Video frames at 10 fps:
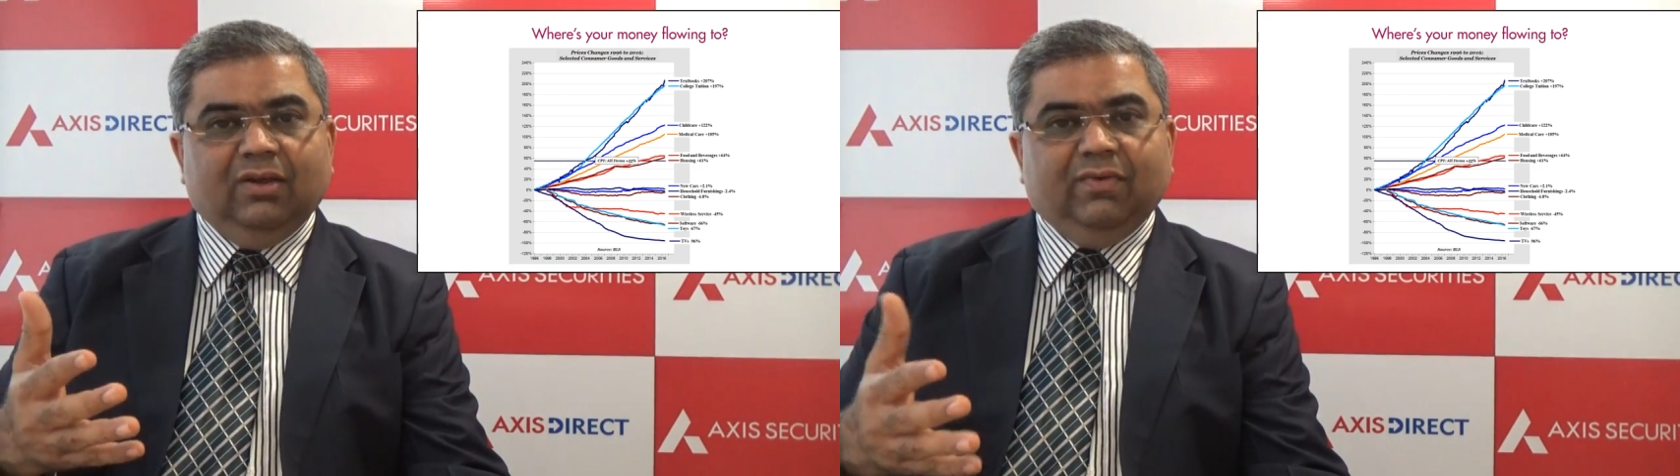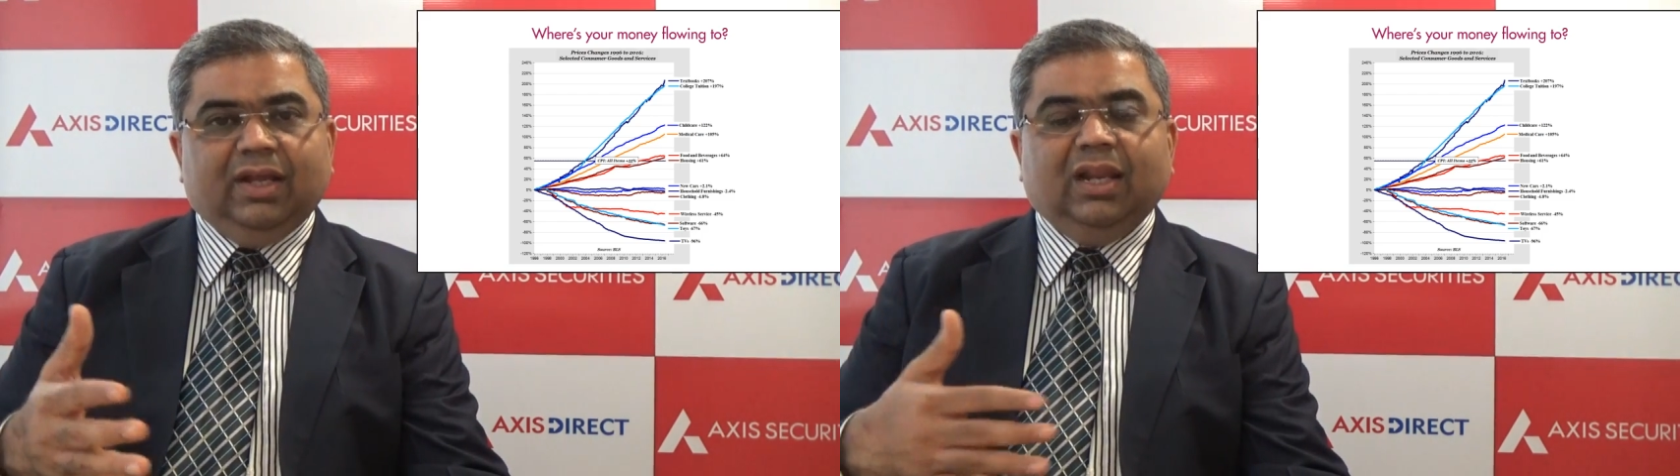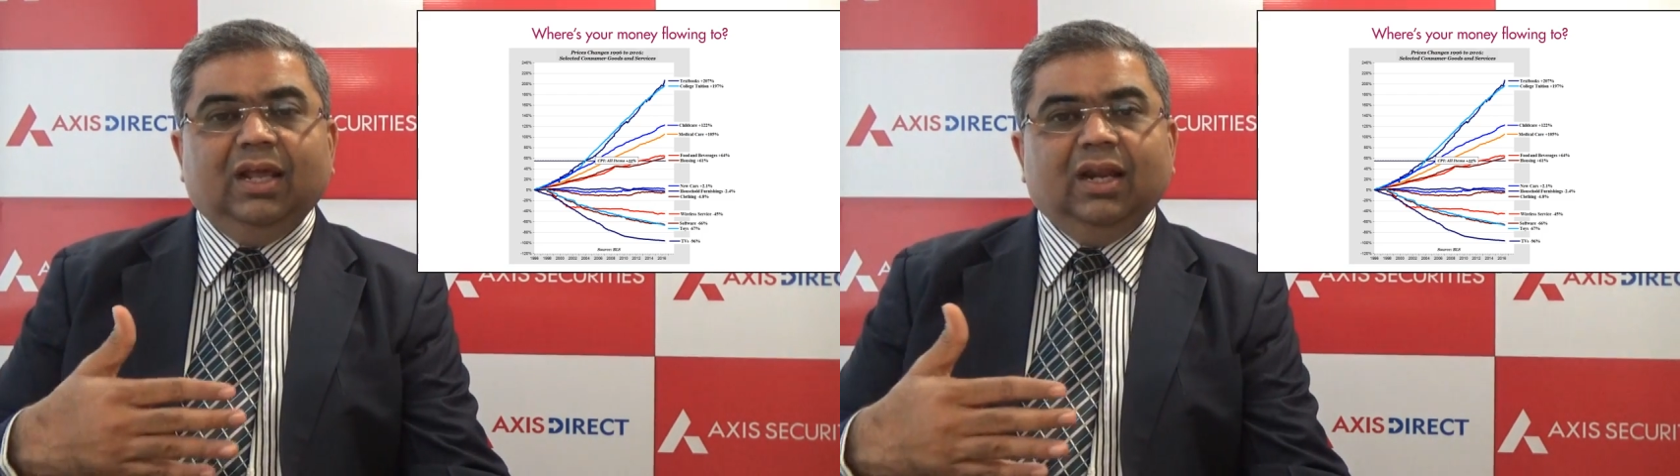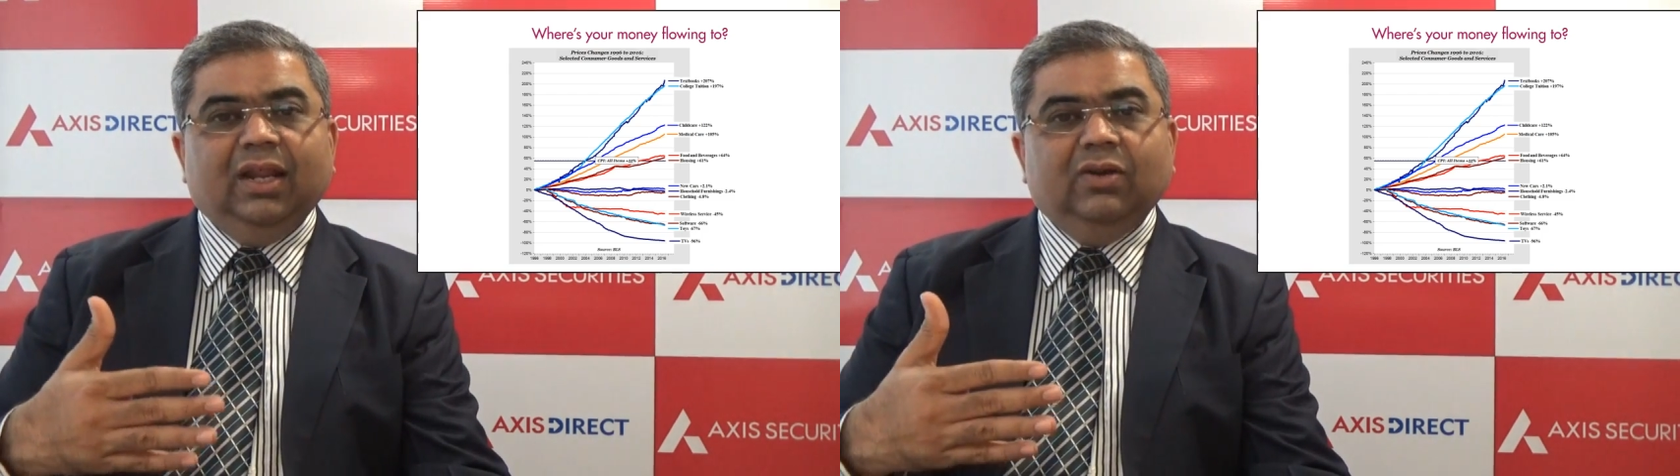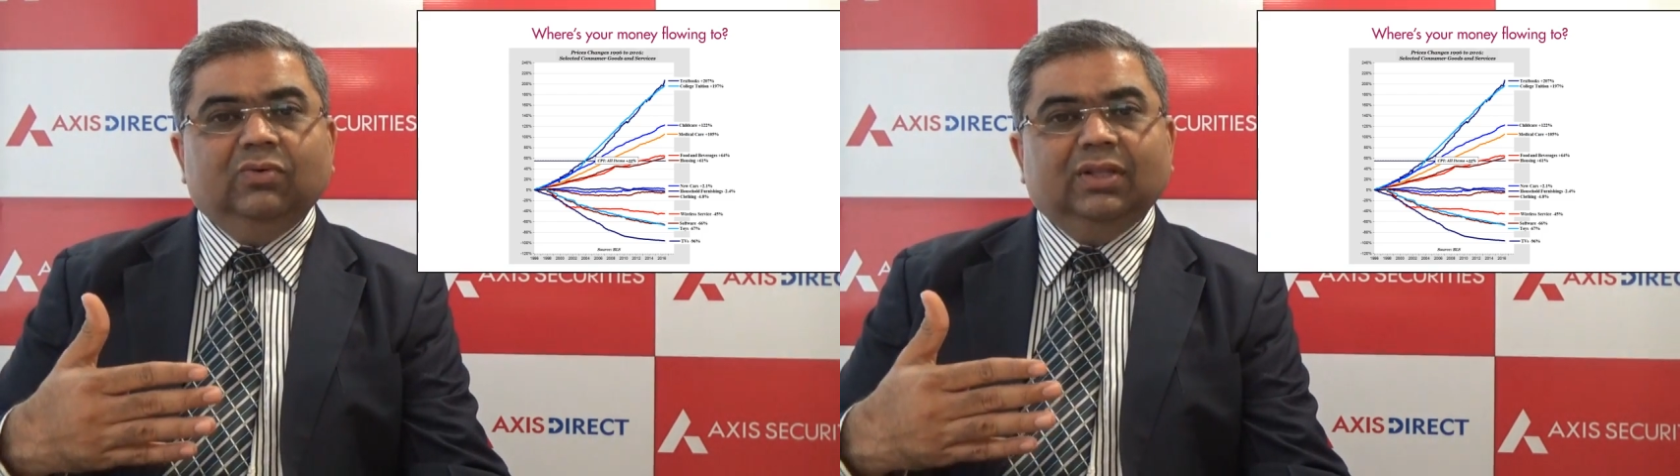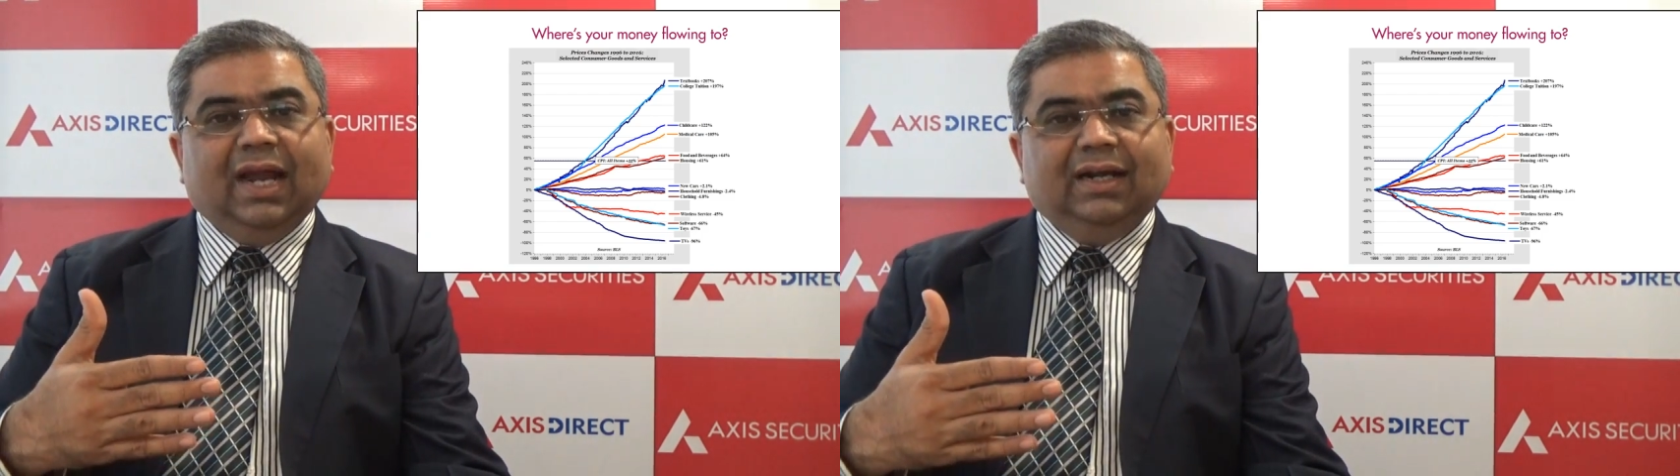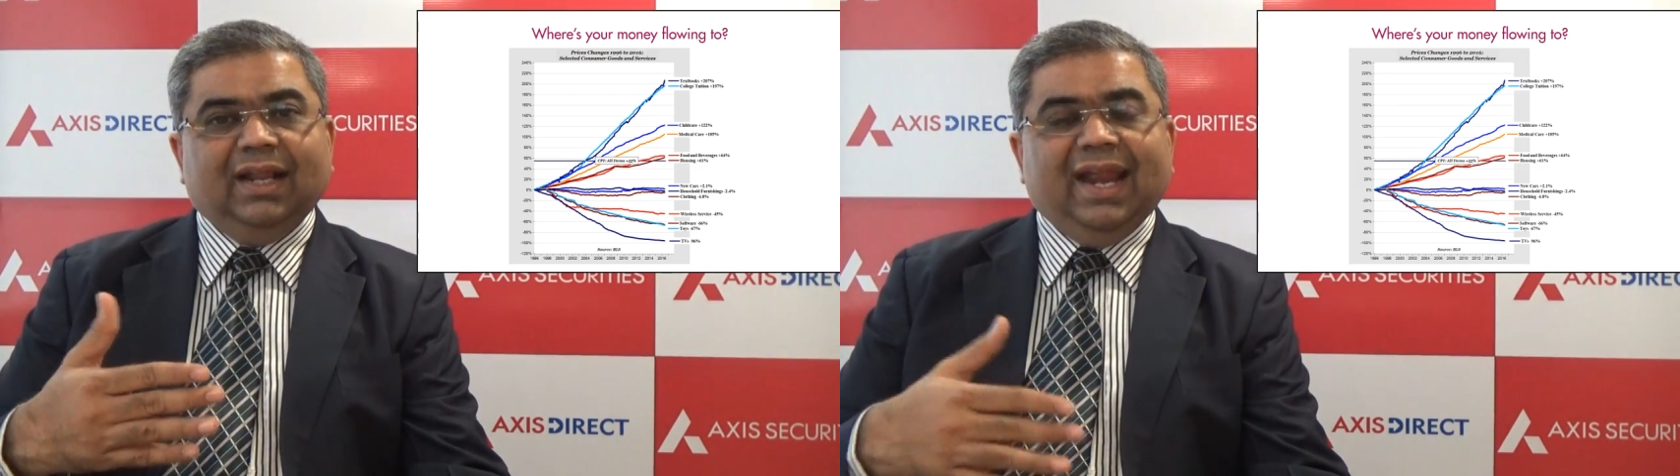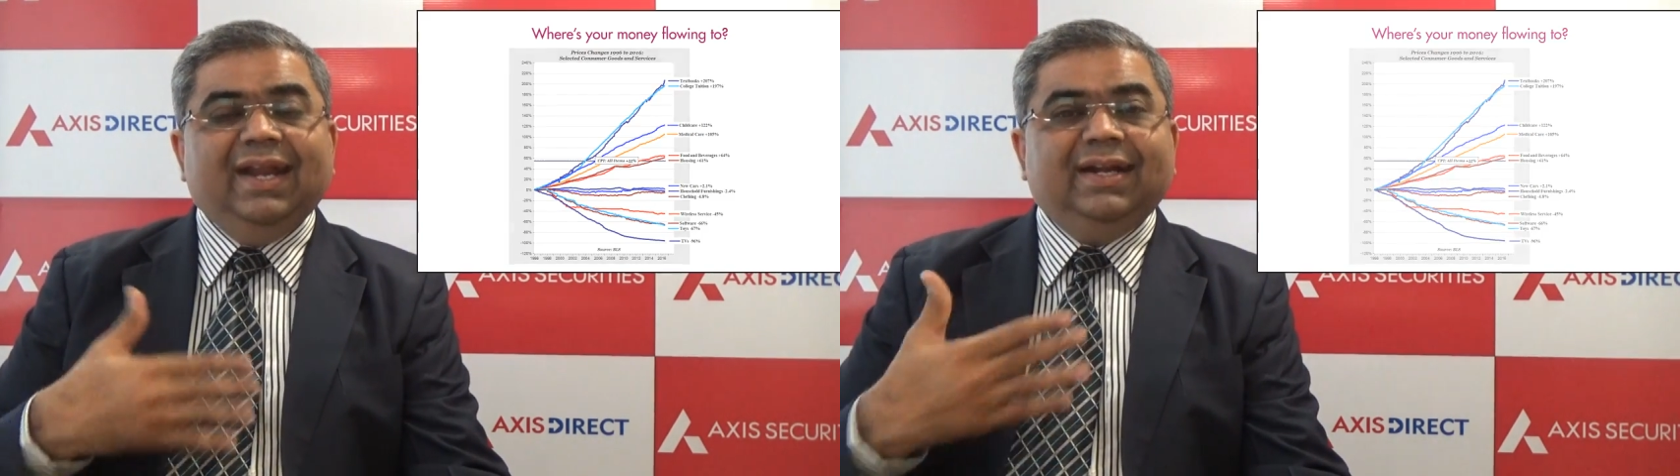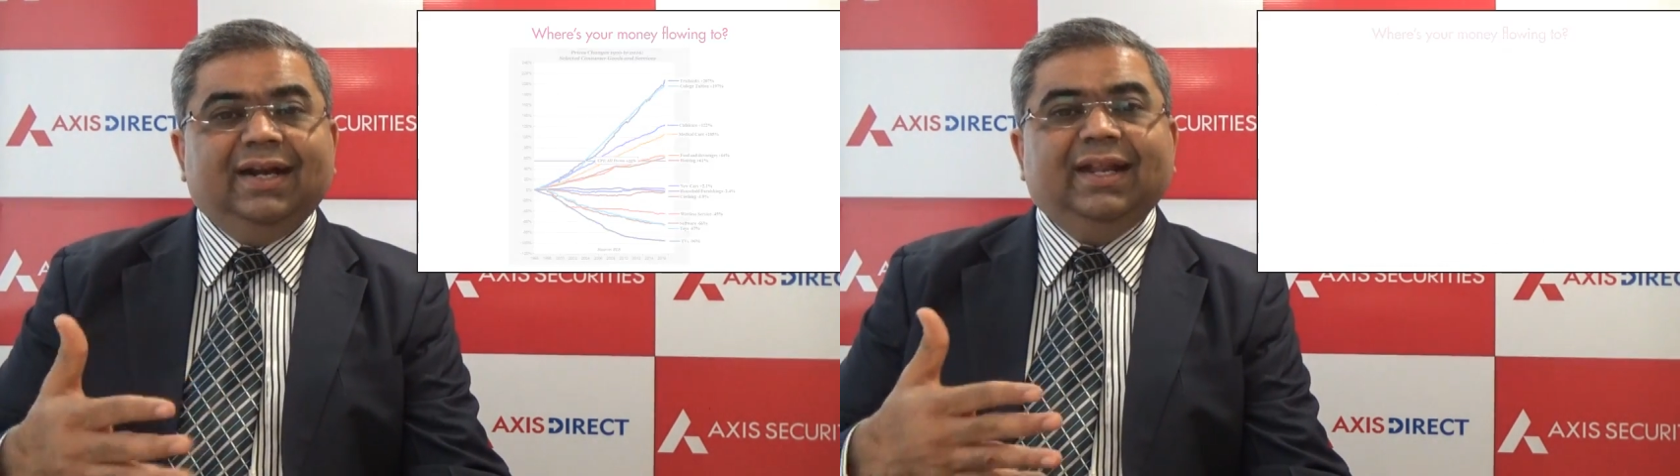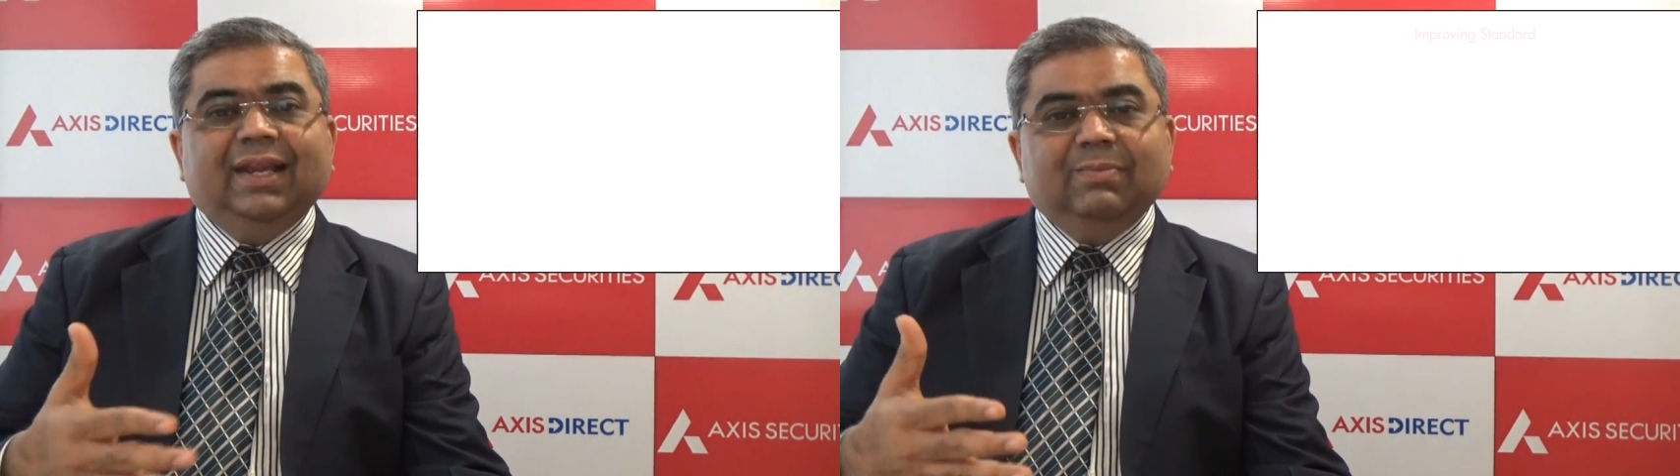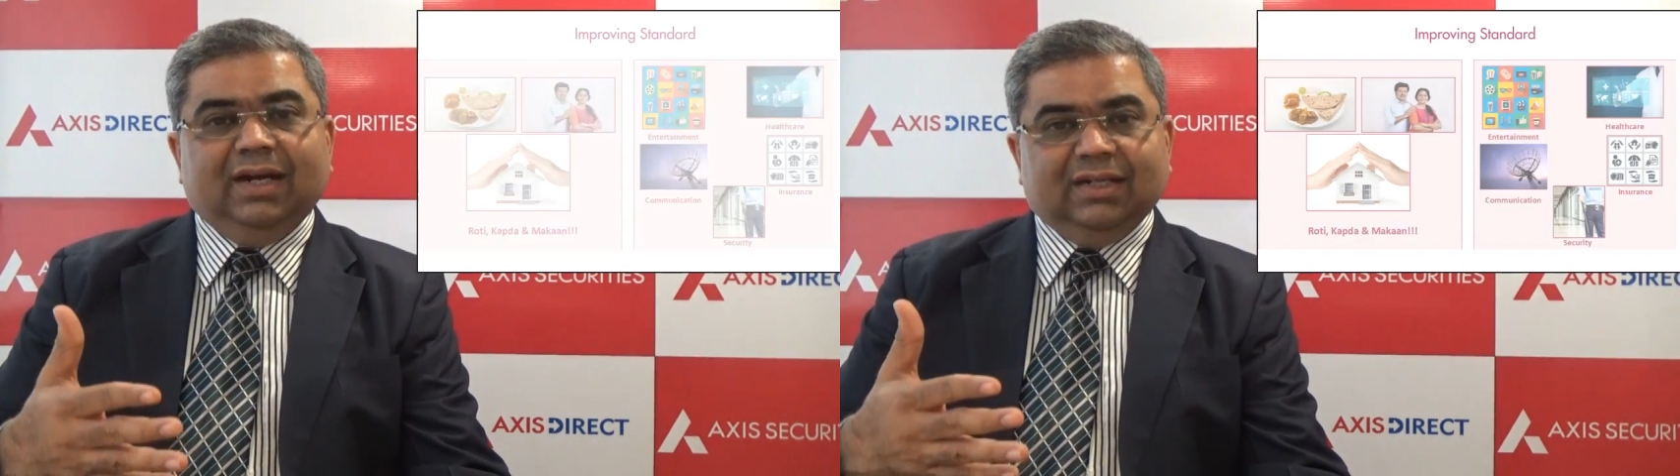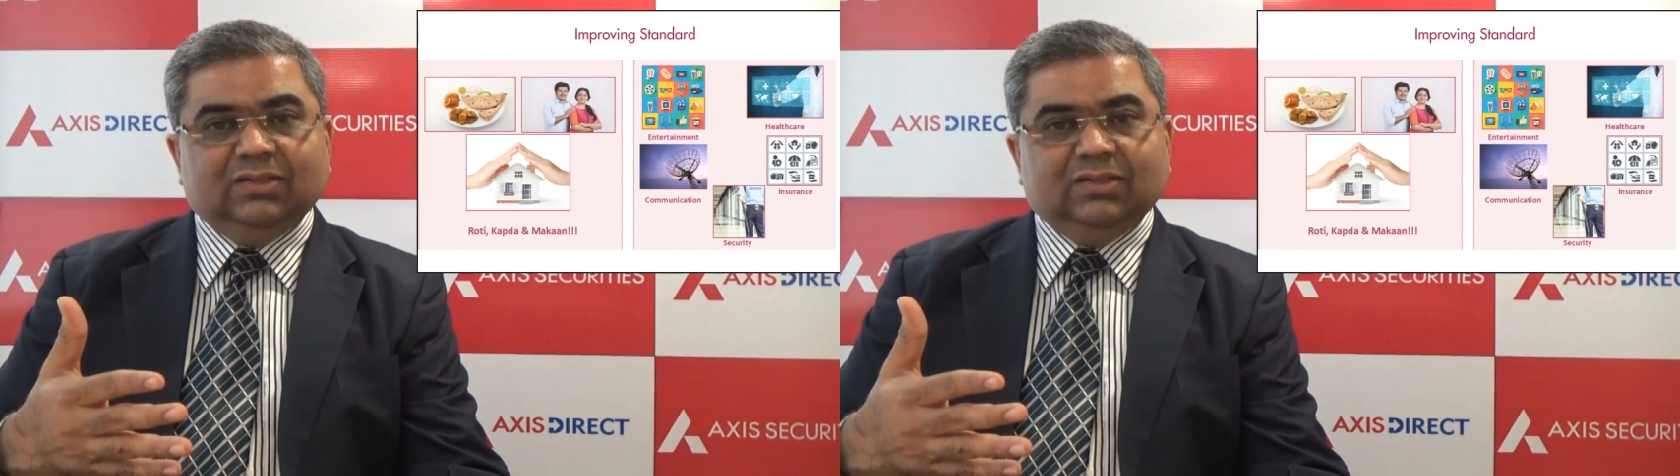we clearly know that entertainment